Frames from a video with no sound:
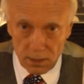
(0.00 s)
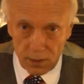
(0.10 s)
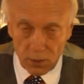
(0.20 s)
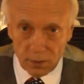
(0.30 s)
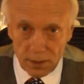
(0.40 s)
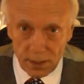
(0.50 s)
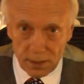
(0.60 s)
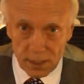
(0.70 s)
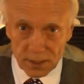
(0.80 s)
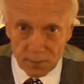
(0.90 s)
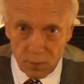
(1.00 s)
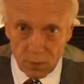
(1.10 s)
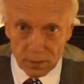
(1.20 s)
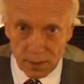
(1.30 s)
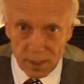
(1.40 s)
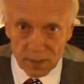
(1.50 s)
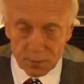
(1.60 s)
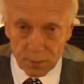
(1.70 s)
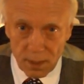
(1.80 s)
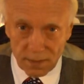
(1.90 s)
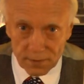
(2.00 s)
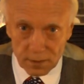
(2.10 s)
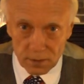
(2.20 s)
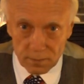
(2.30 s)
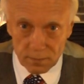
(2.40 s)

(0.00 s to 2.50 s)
The only thing that's important to them is profits.